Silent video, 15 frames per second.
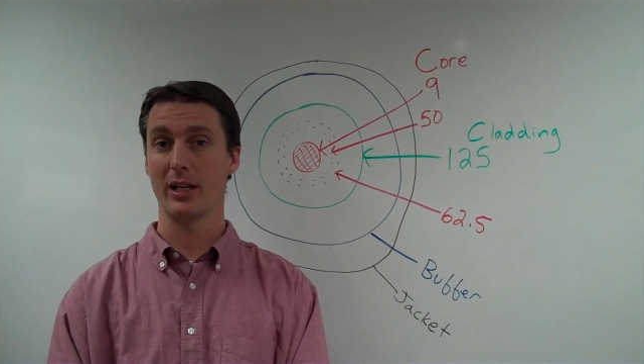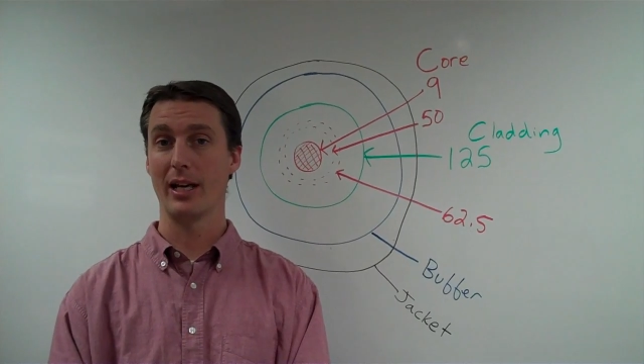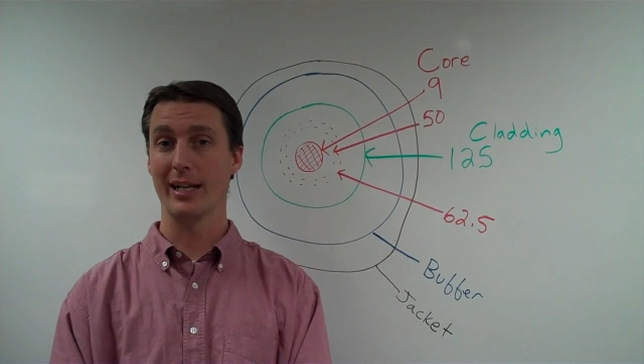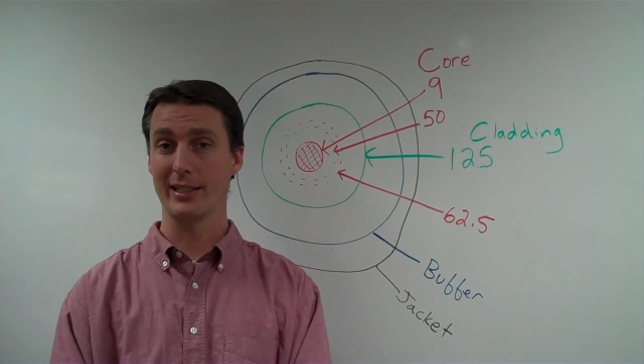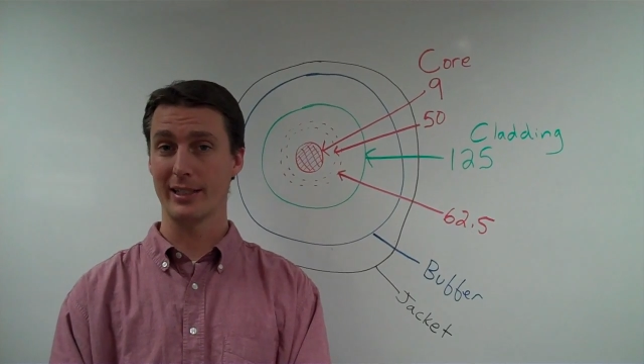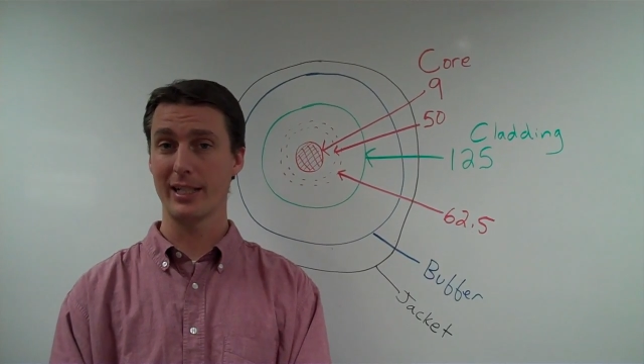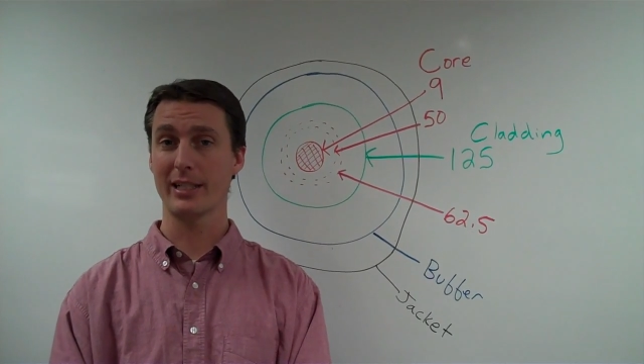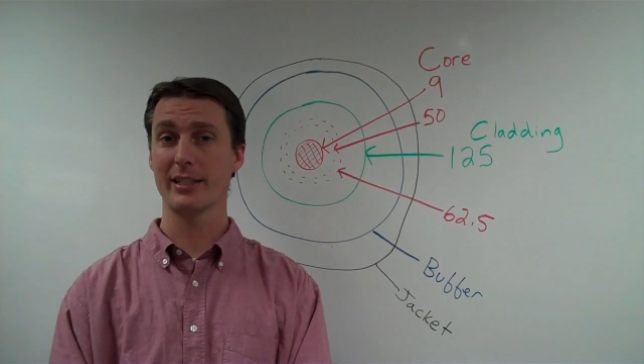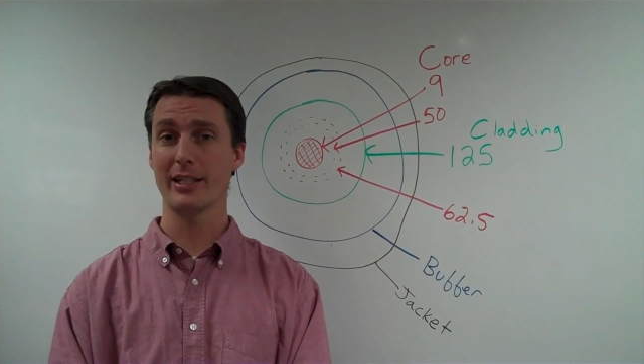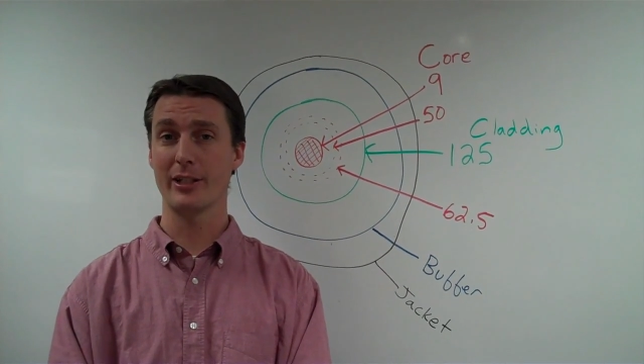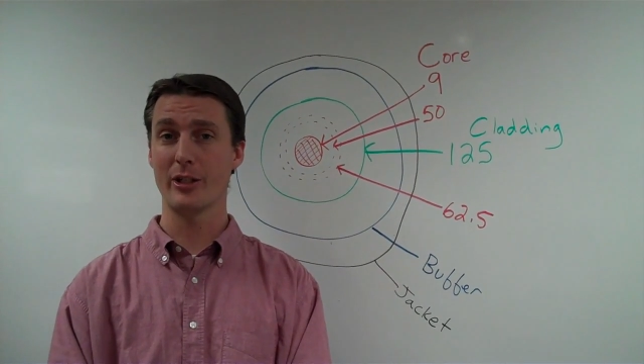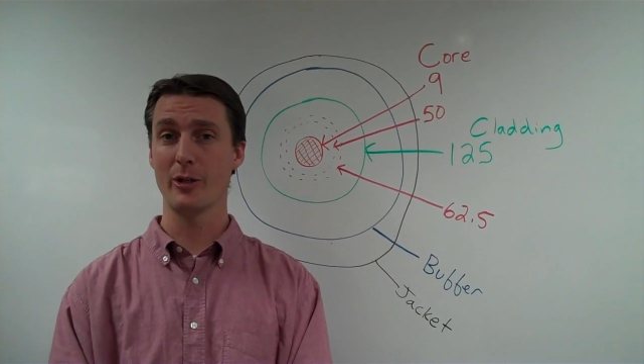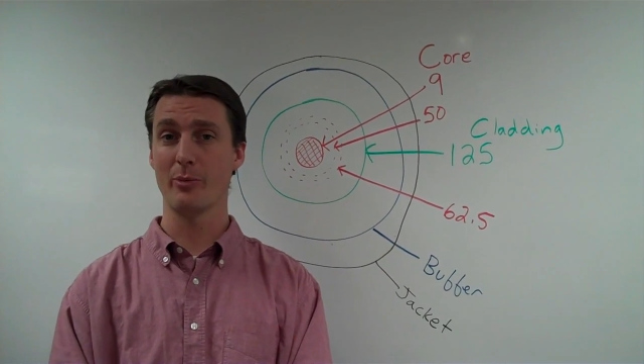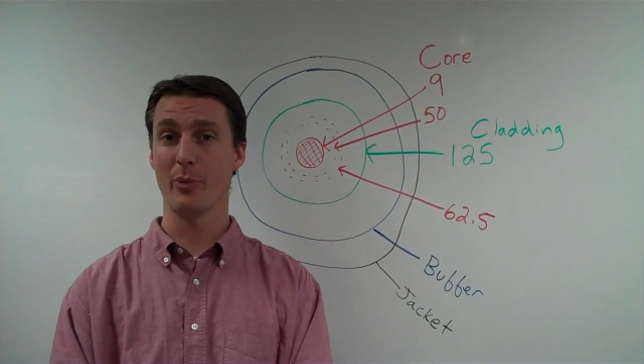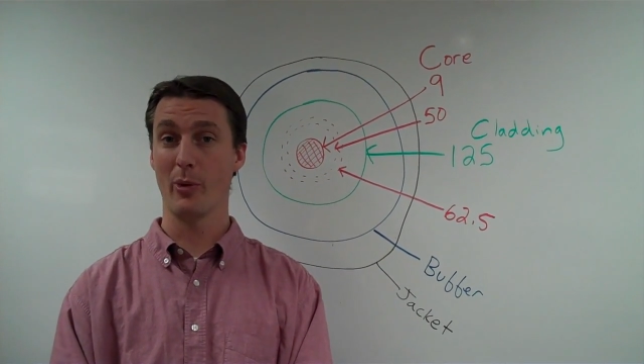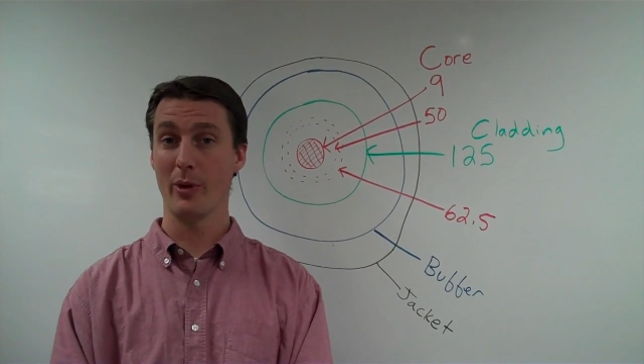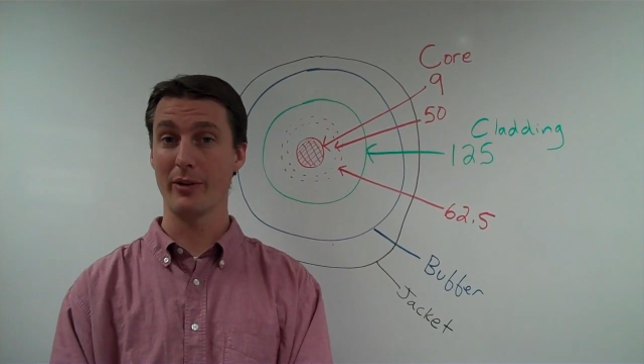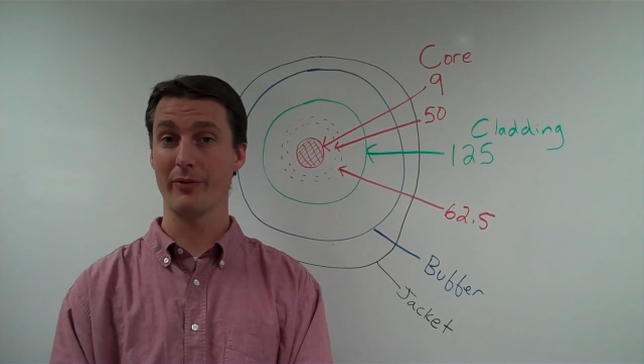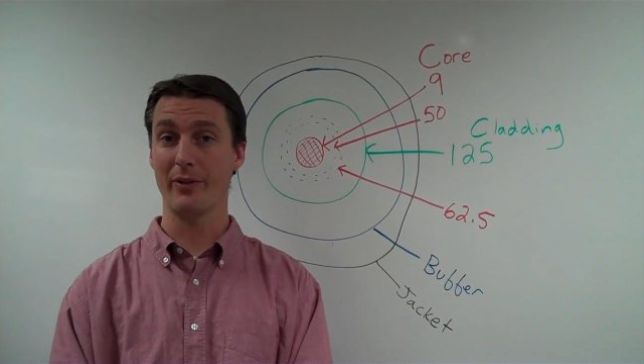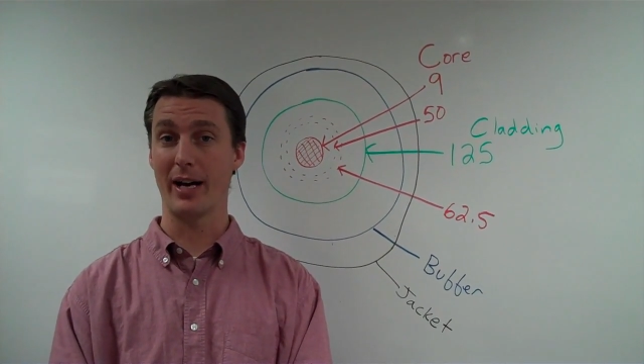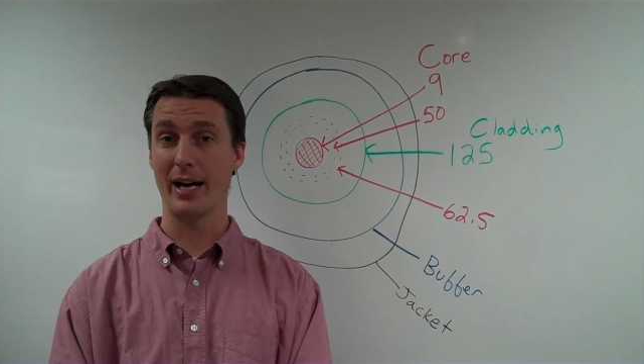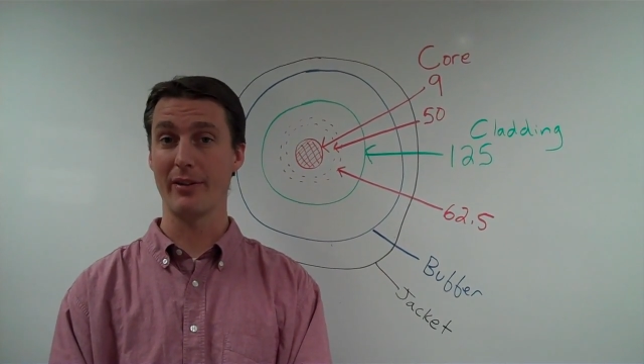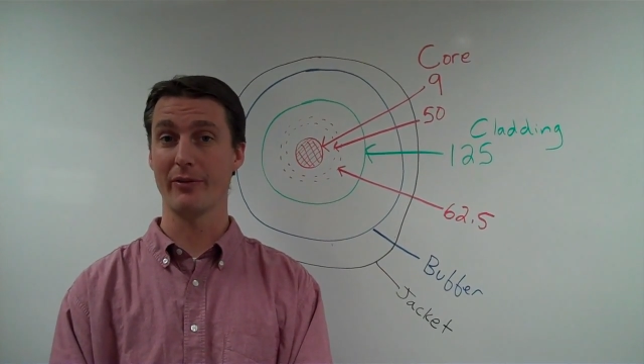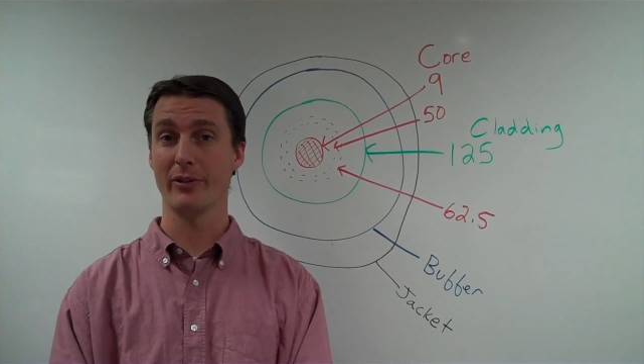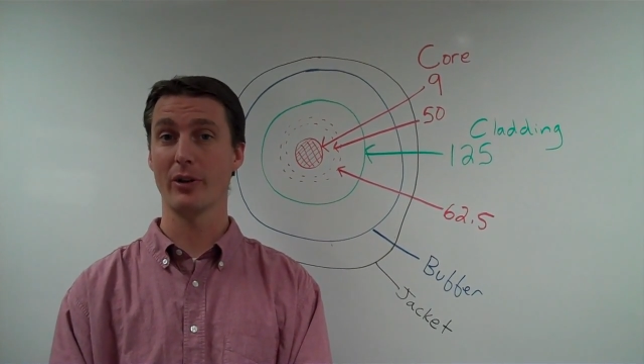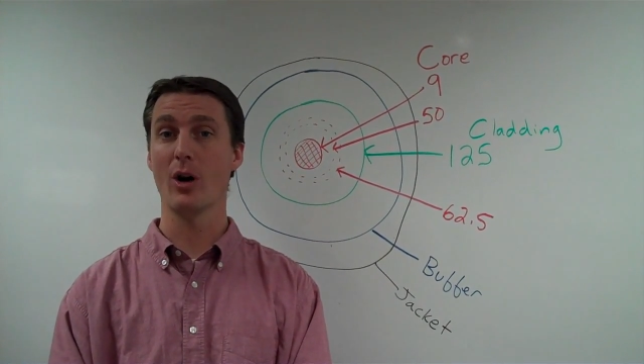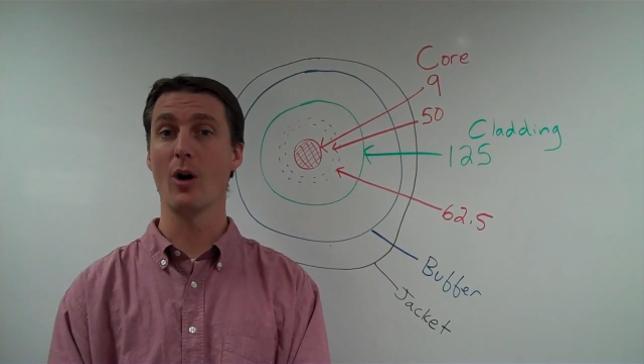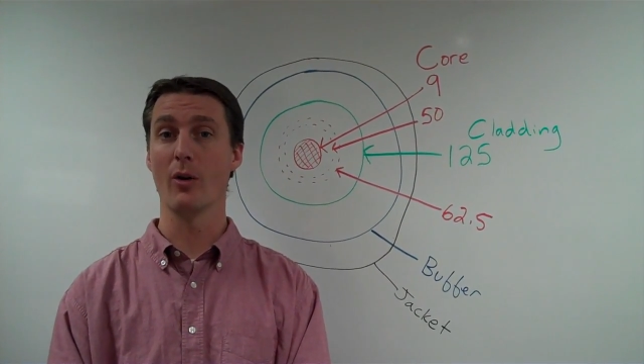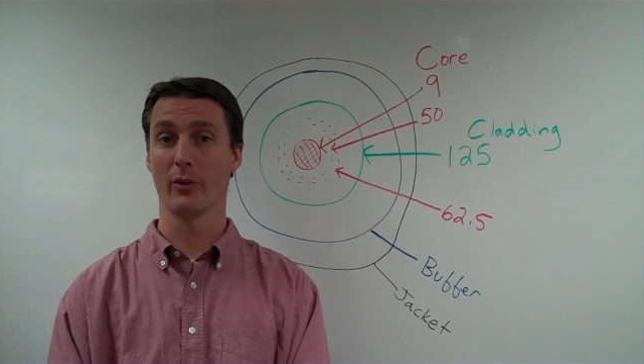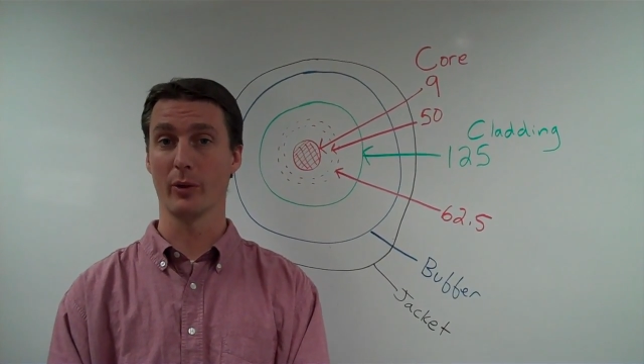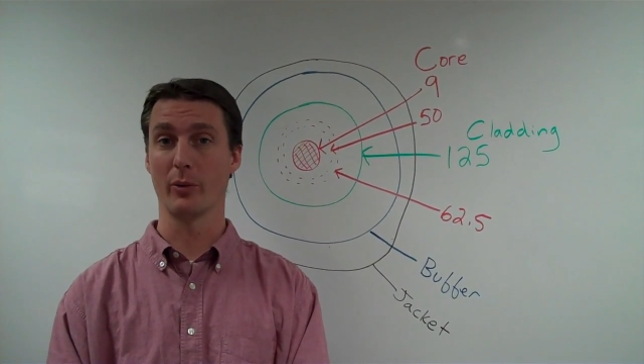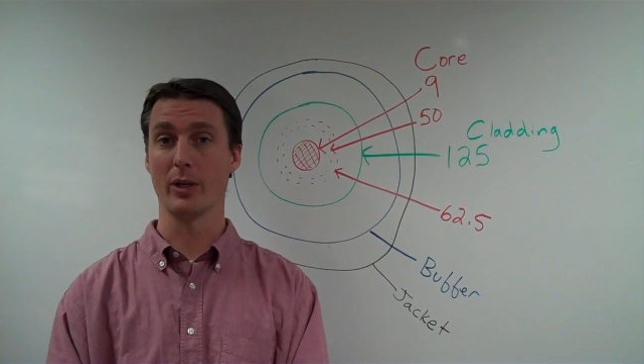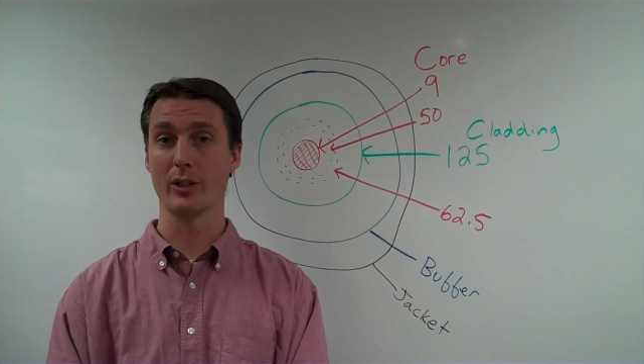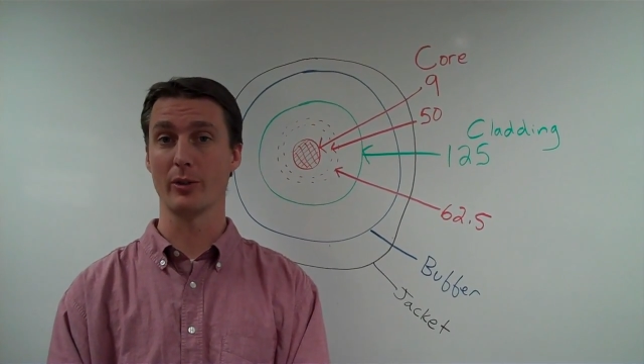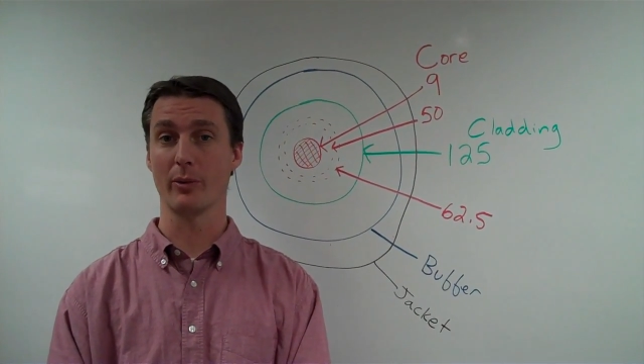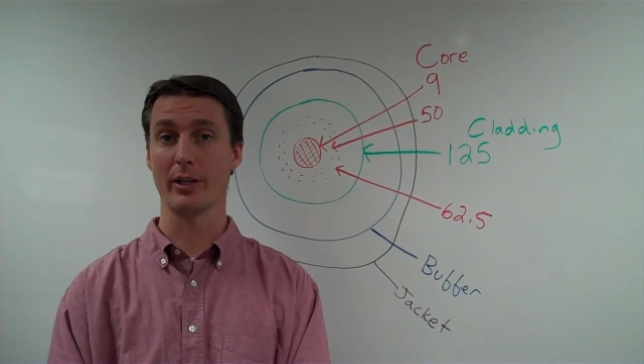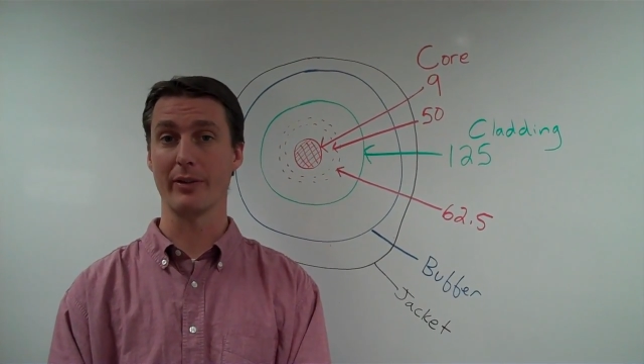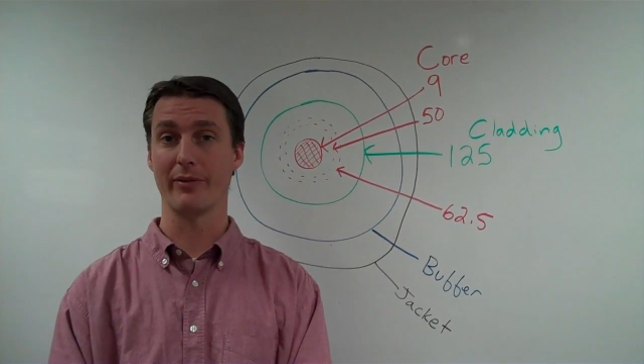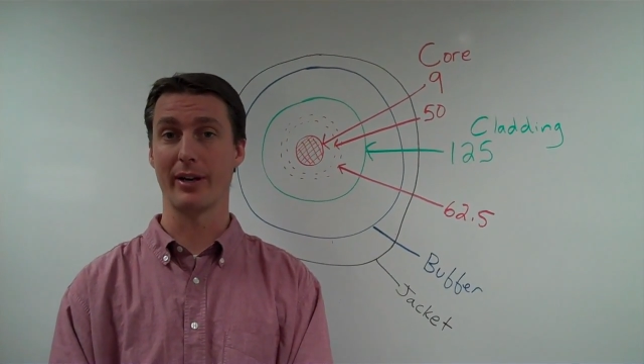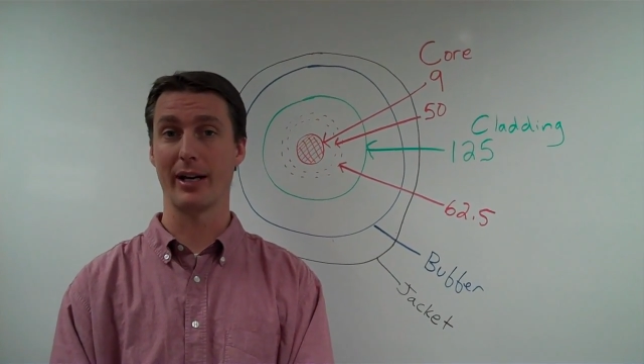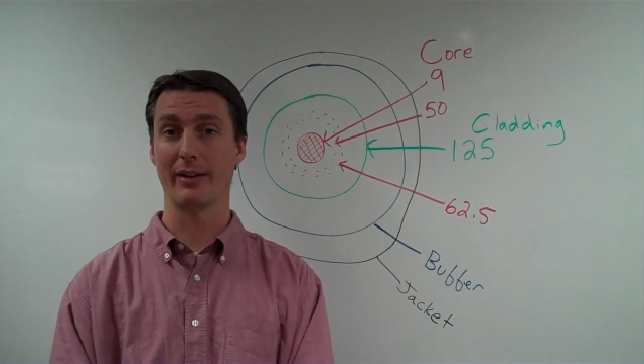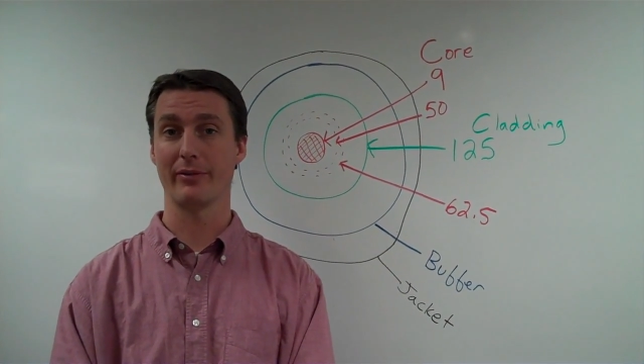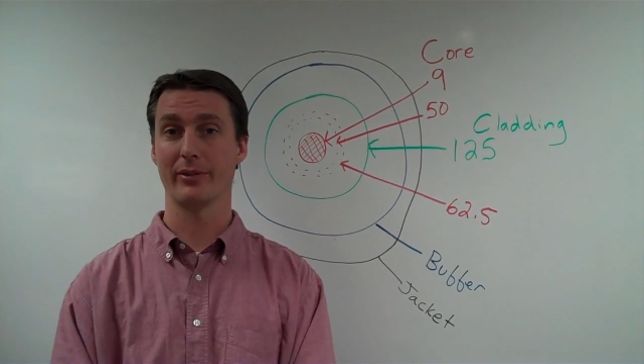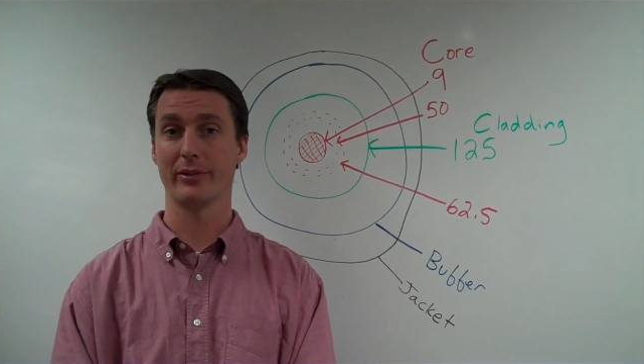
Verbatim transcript: and 62.5 over 125.